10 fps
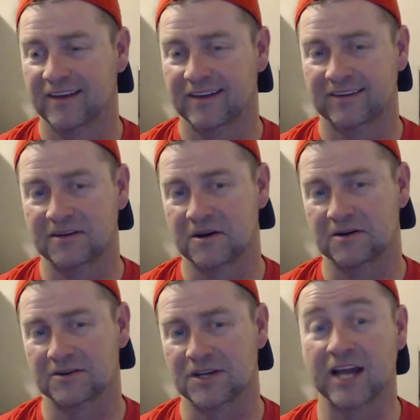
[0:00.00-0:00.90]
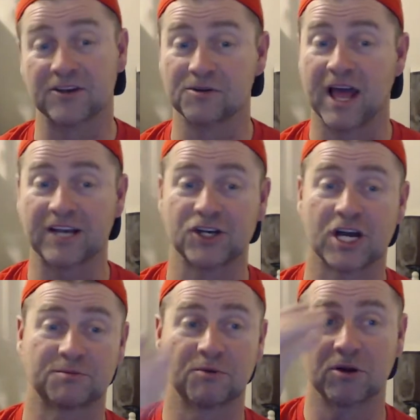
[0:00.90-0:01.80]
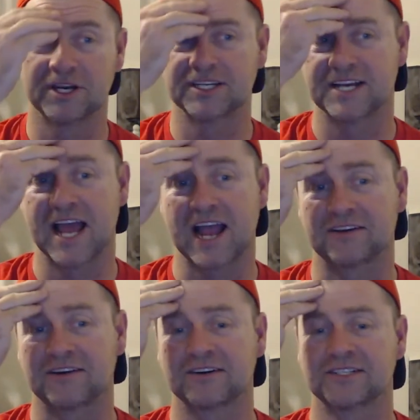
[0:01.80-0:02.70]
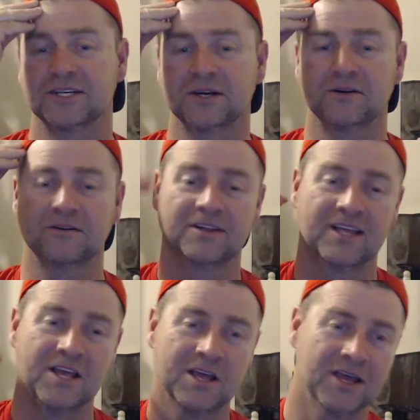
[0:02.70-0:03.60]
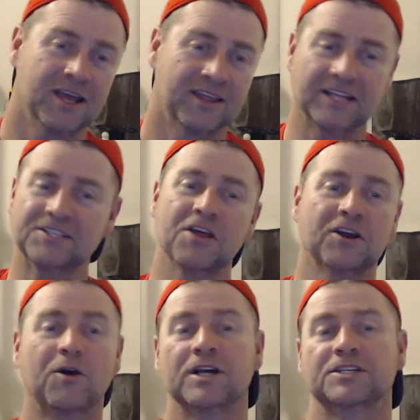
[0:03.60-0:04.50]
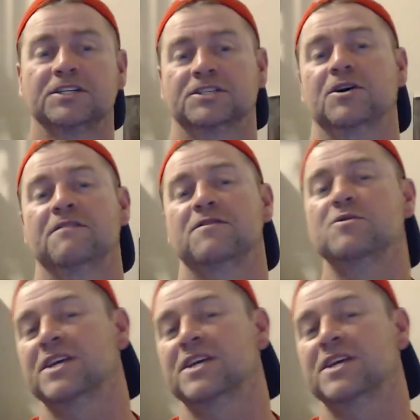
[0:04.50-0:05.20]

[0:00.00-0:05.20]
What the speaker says: So I do like Josh Brolin as an actor, so That's another question. So if you